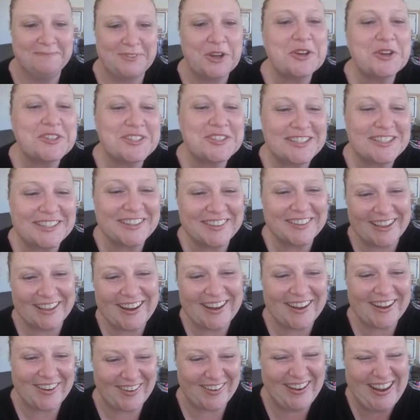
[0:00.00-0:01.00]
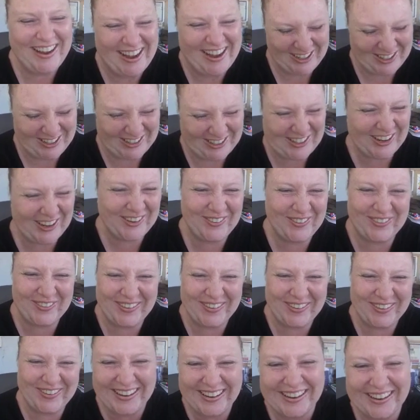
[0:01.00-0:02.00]
You're still here. You're so
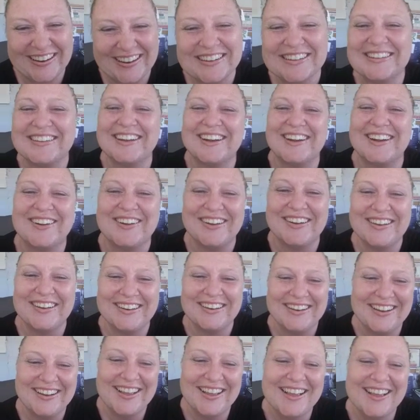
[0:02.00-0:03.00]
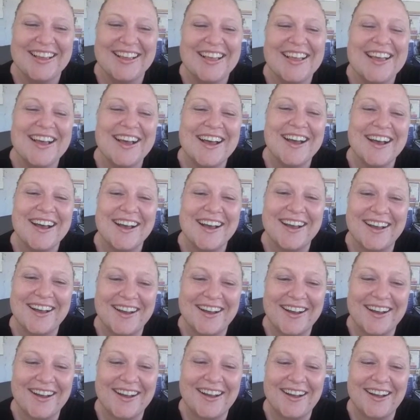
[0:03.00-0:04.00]
funny,
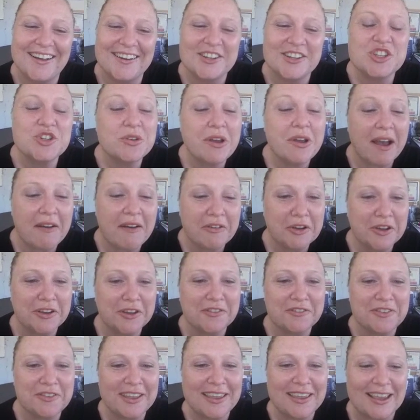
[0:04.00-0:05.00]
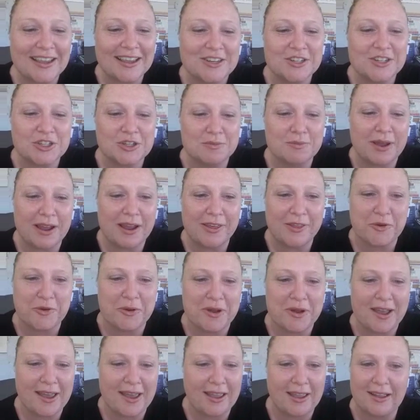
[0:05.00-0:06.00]
Darren. Did you have a good vacation, by the
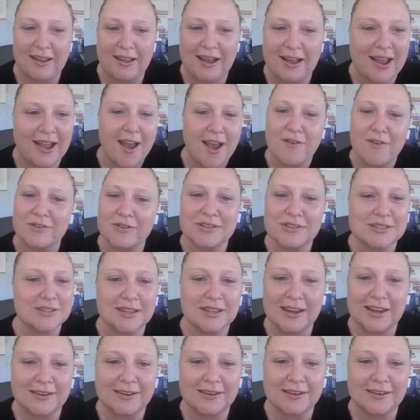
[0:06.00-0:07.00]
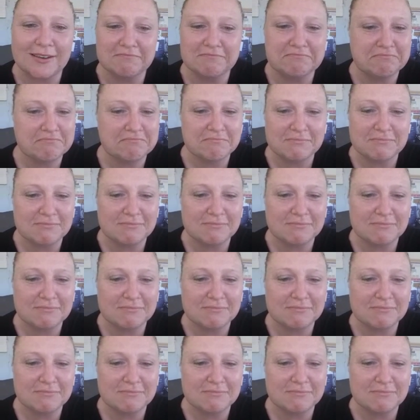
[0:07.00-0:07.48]
way? I haven't seen,